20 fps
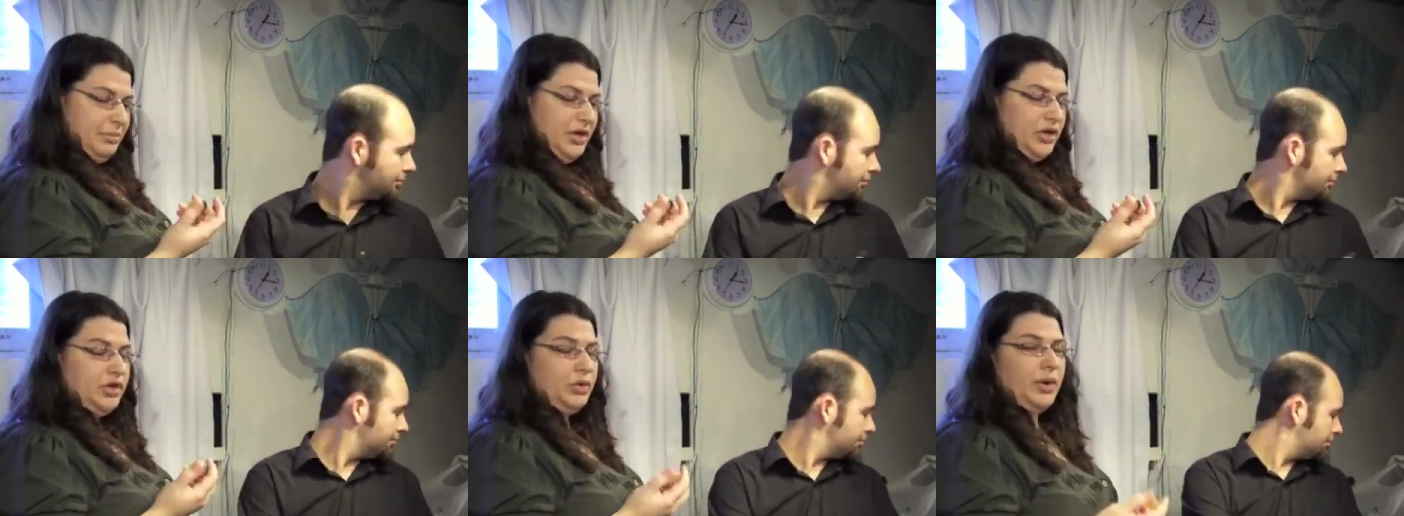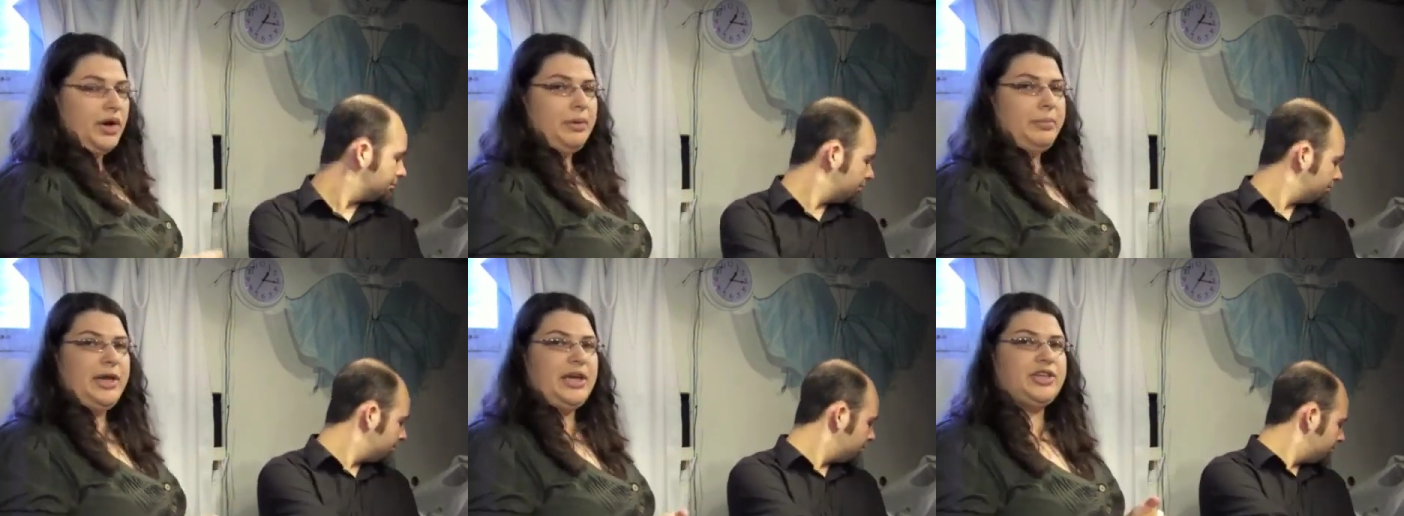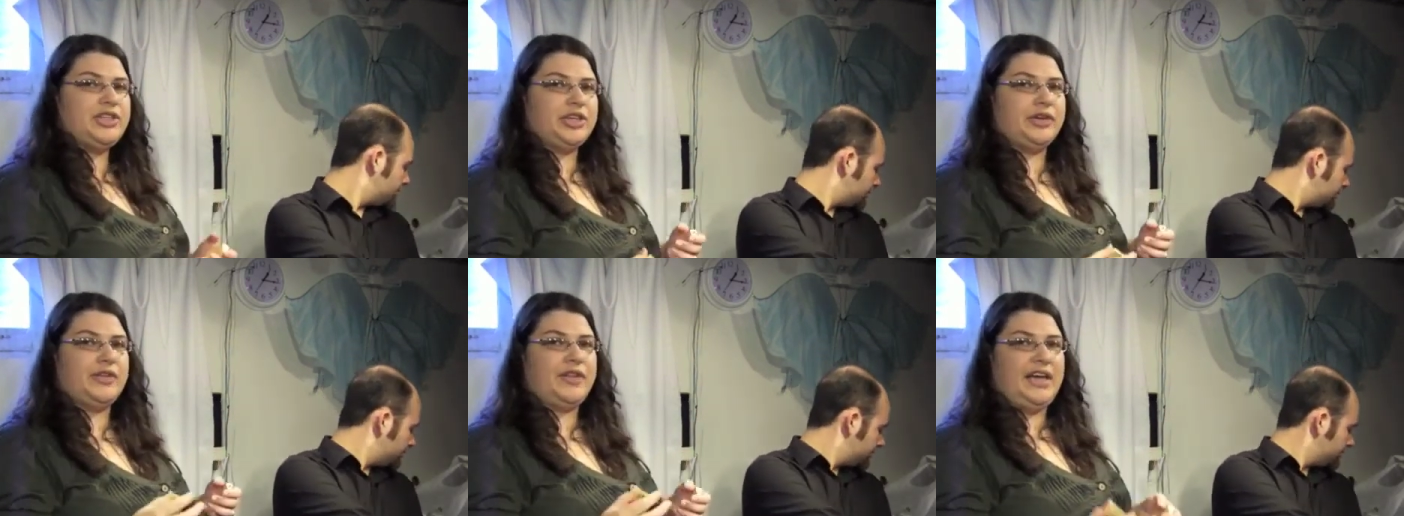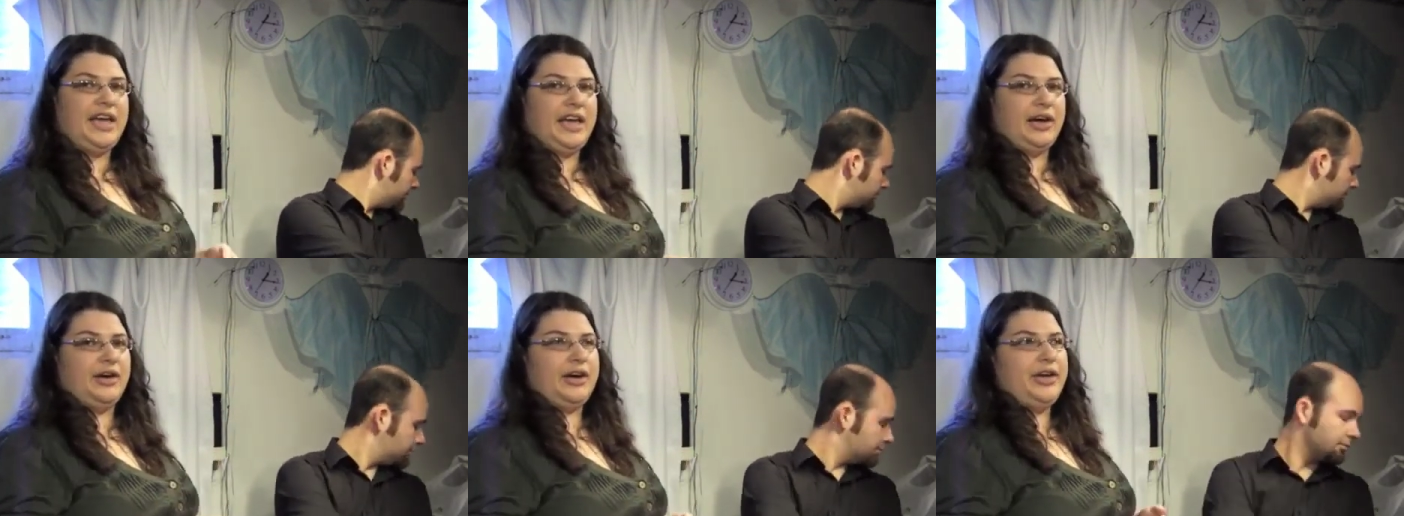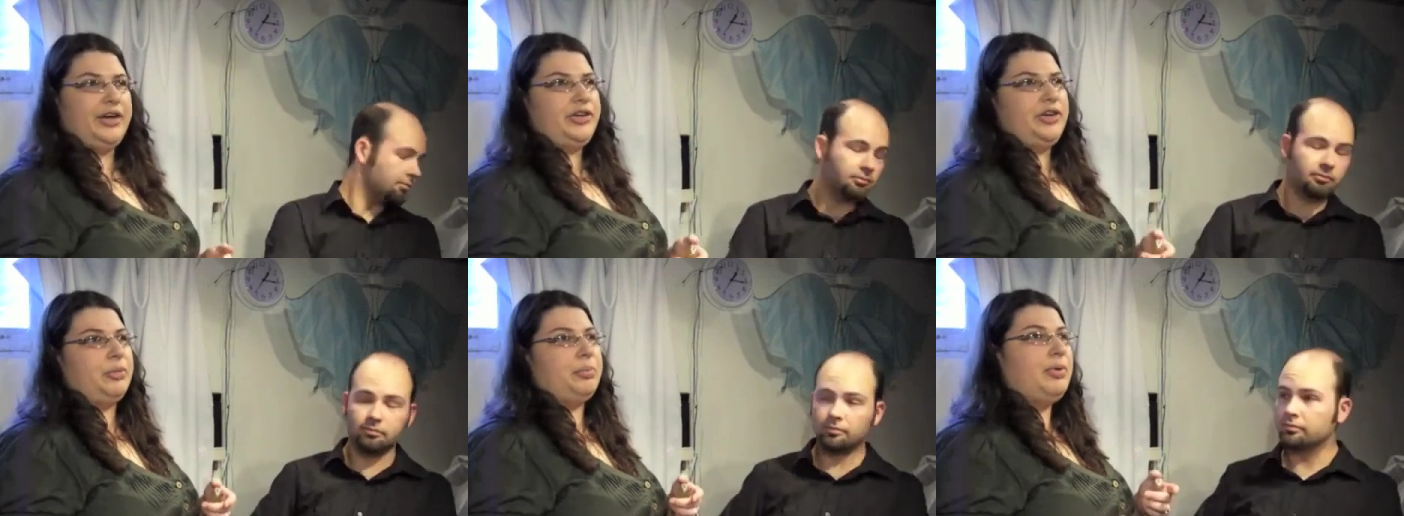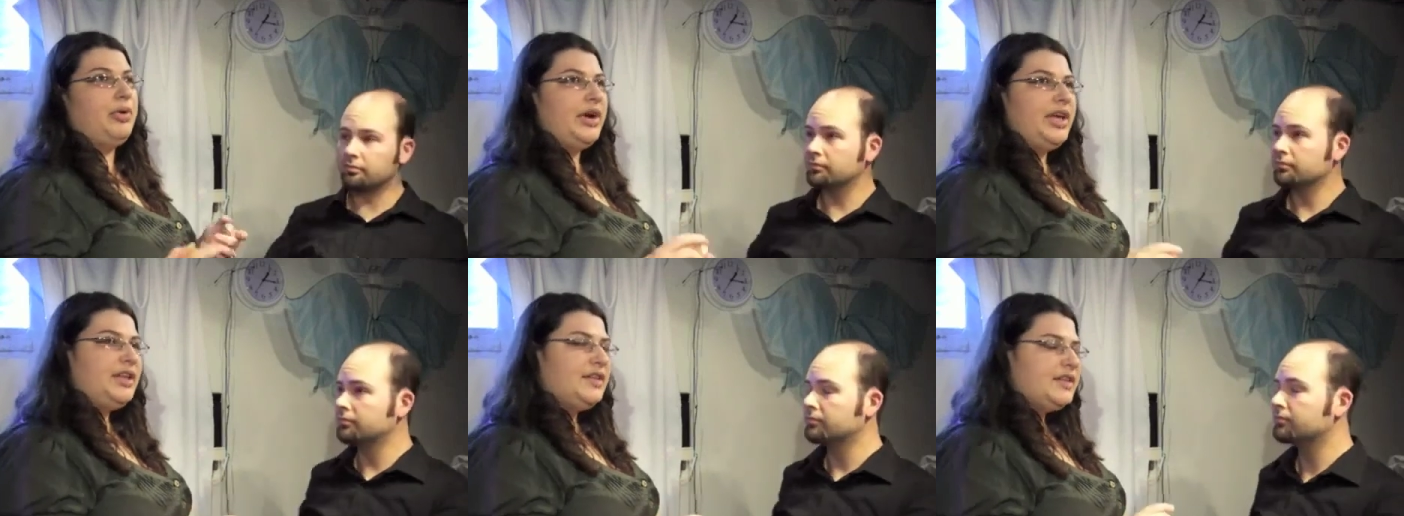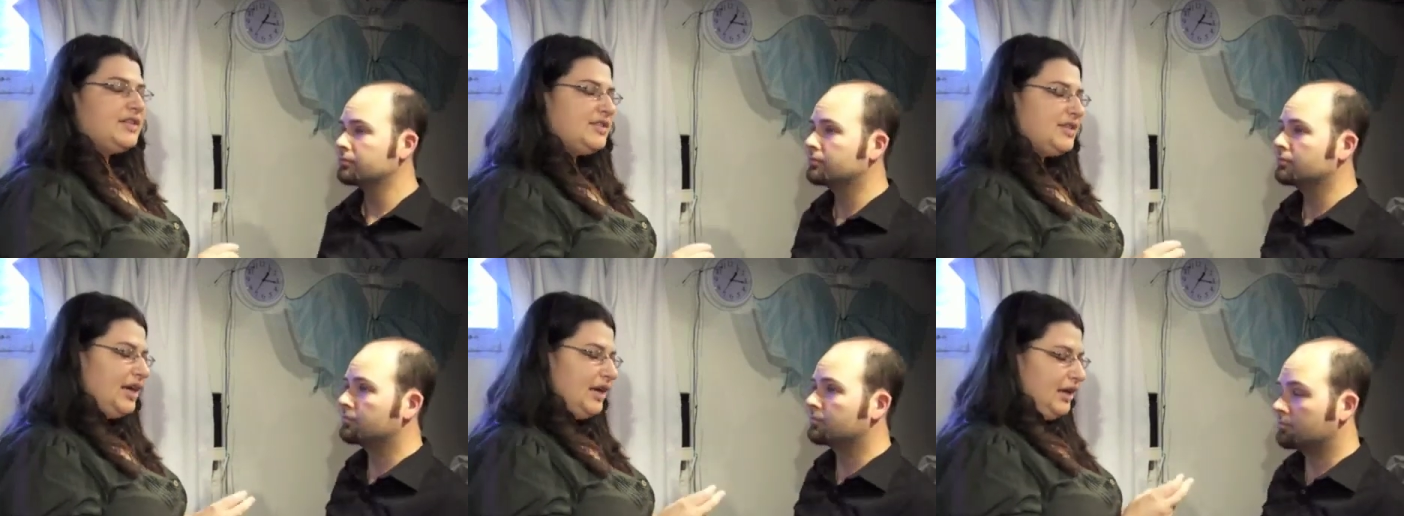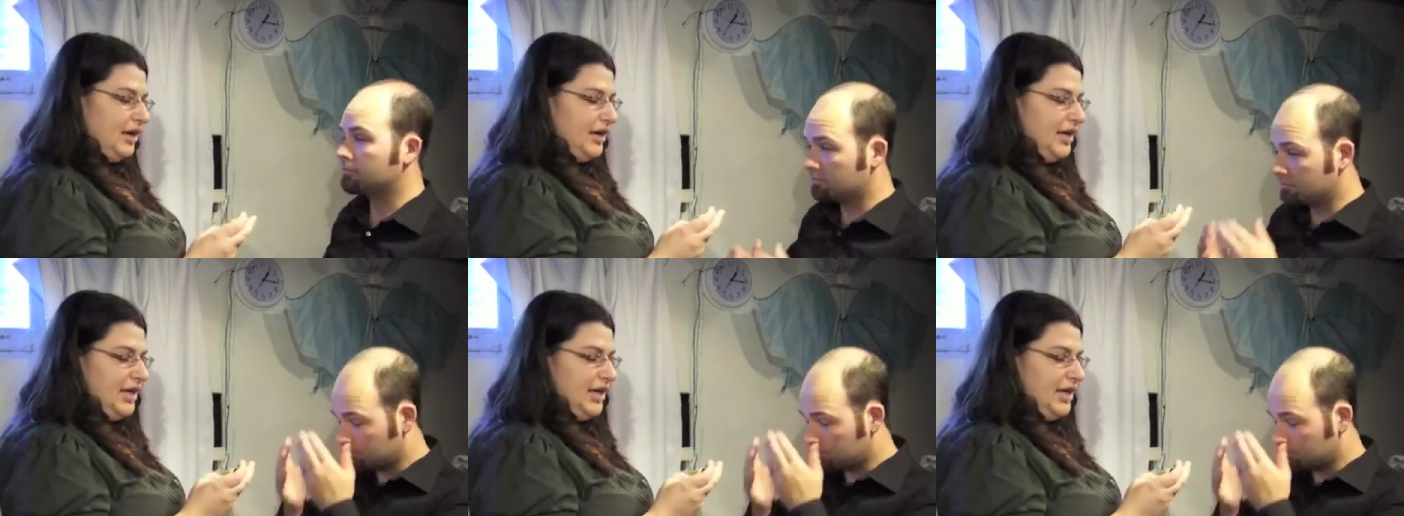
Speaker 1: You want to make sure the area you're putting this on